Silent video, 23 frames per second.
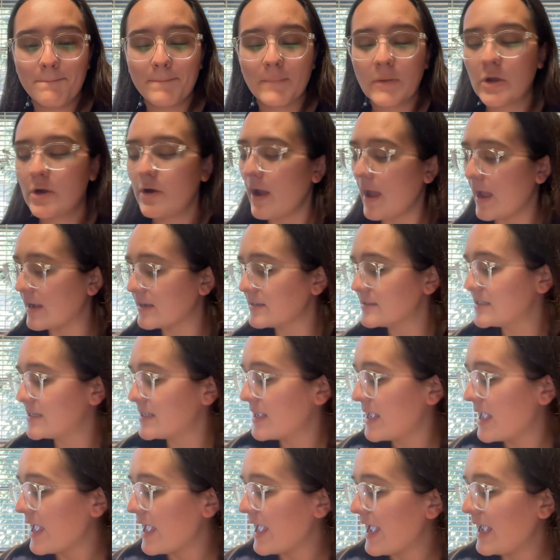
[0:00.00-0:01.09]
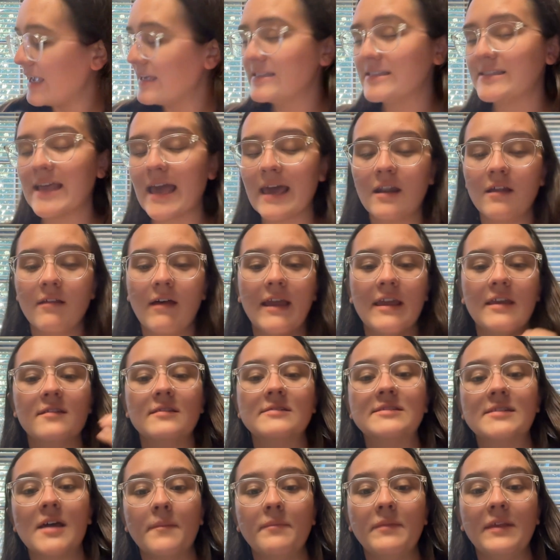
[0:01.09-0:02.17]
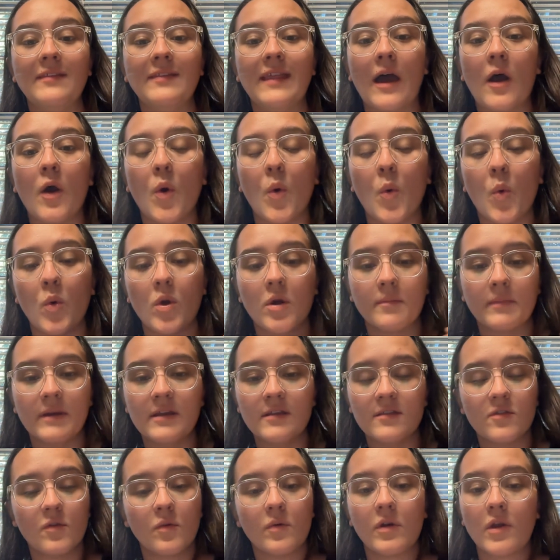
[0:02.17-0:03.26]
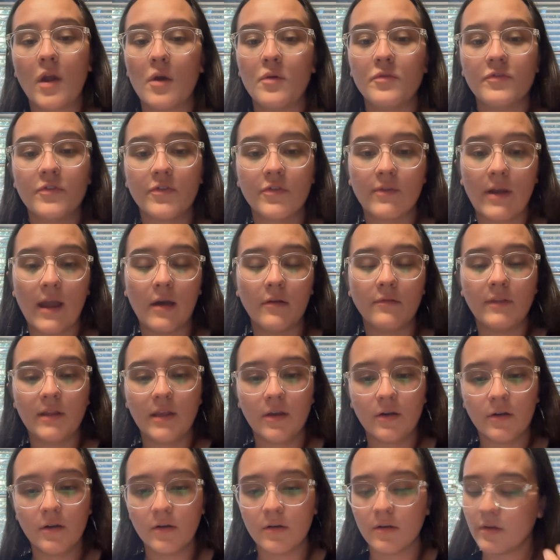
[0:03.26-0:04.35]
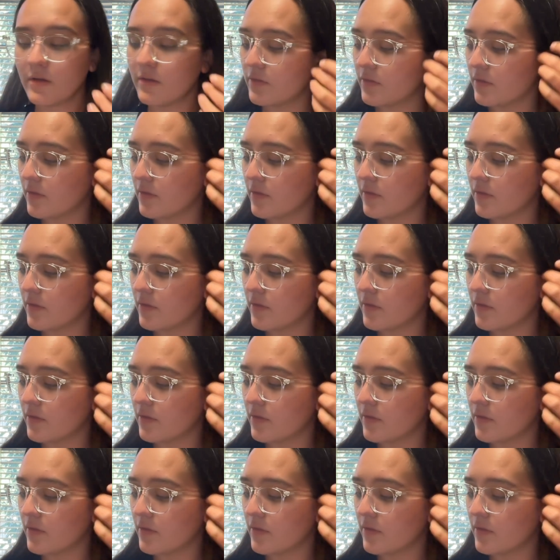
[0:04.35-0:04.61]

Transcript: Correct. A satellite is something that orbits or goes around the earth.